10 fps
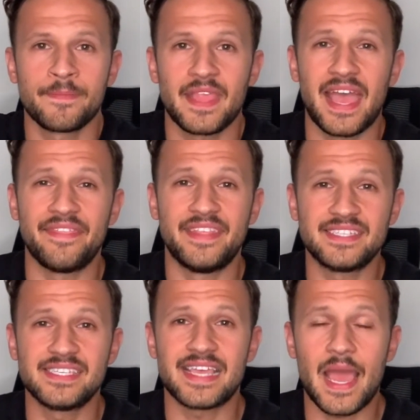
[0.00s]
And this
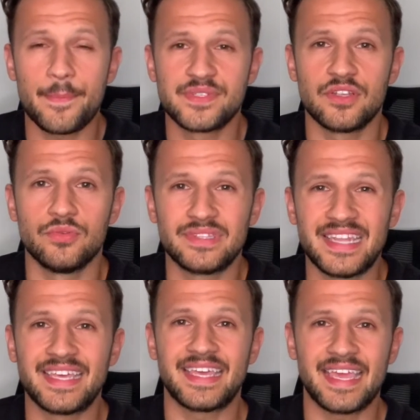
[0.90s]
is
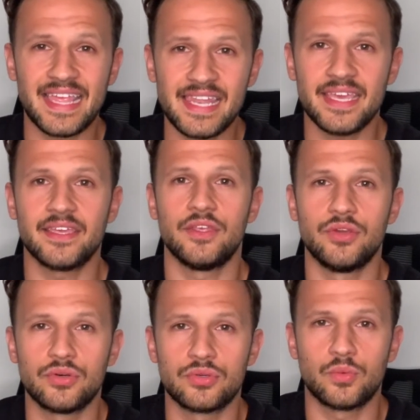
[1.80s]
absolutely killing
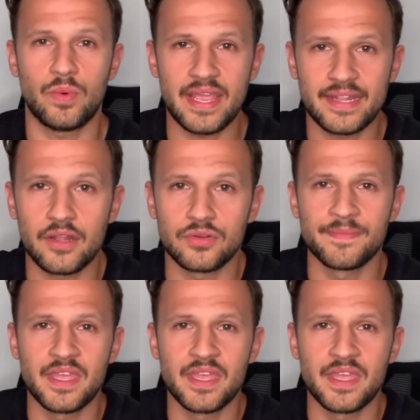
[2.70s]
your weight loss.